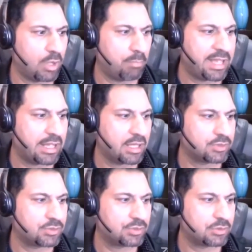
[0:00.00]
what make
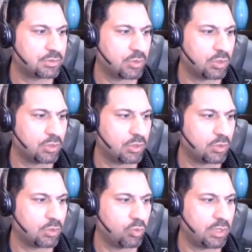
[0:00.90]
us or,
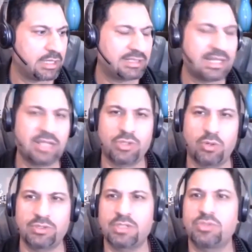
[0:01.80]
or what dictates
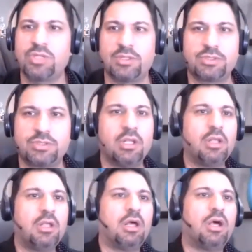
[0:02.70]
our success.
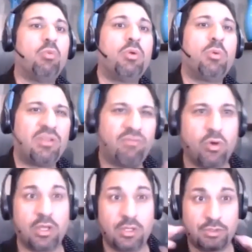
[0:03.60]
Uh, we want to
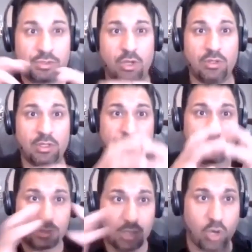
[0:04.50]
focus on the
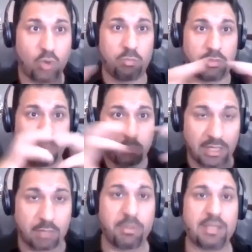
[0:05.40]
scope, the
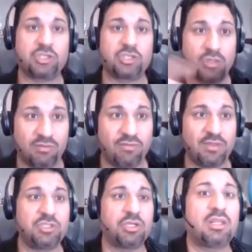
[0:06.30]
big picture, the
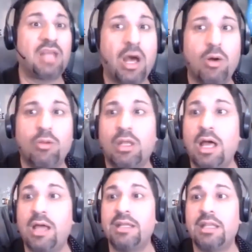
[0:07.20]
vision, the
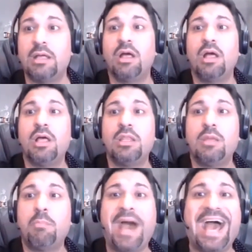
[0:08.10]
outline, the,
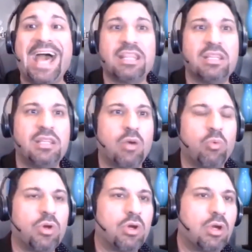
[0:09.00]
the path
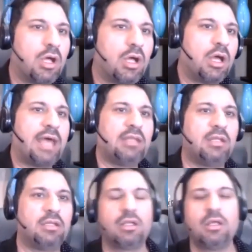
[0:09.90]
that we're uh,
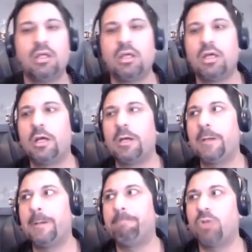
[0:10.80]
headed
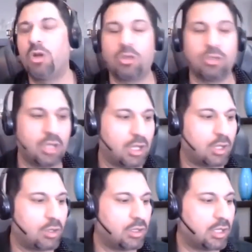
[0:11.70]
uh, on
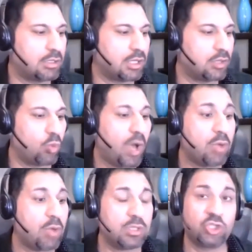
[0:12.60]
uh, and, and
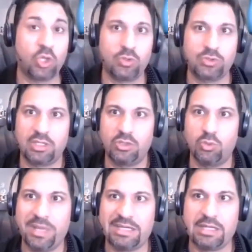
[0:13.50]
why we chose the
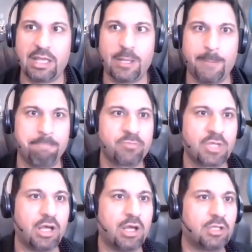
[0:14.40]
domain name
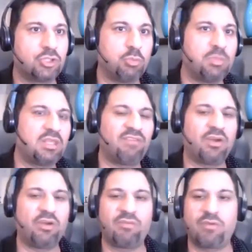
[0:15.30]
uh, to be the
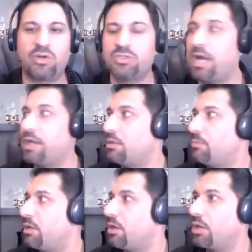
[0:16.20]
very first
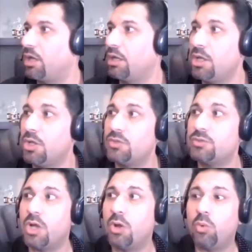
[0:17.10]
item. Okay,
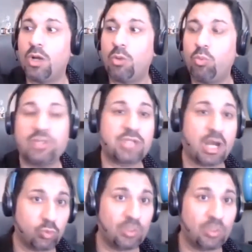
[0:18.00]
so uh, we
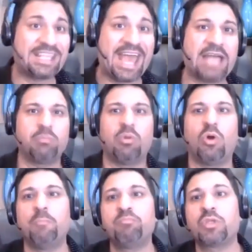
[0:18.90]
start with
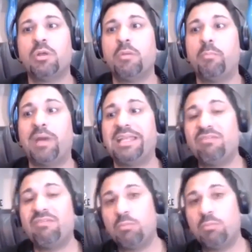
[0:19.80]
Catmo, but